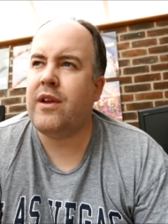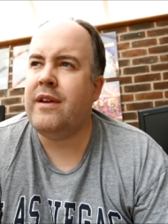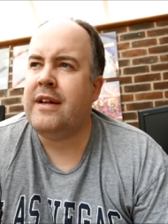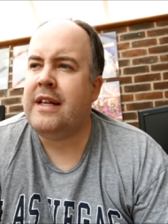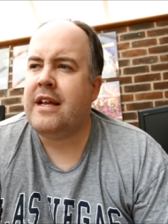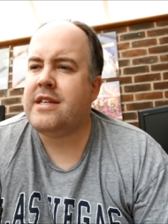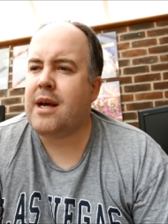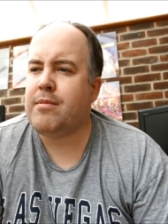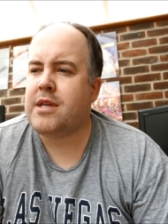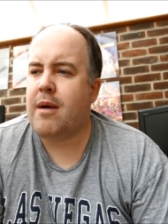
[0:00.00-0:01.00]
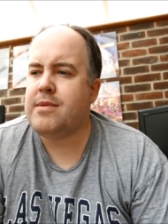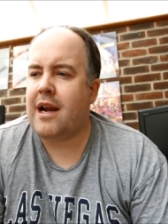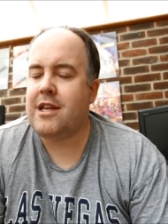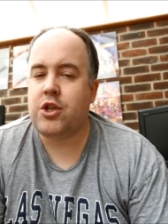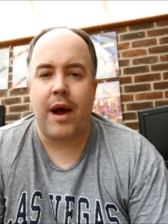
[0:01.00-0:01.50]
And sometimes
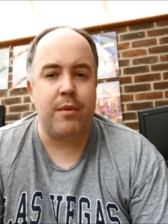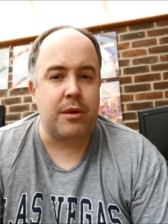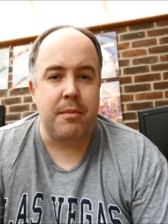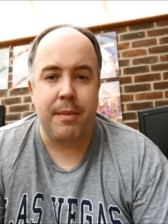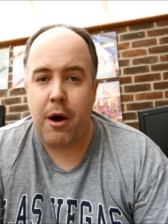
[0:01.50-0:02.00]
I'll interact with them a bit.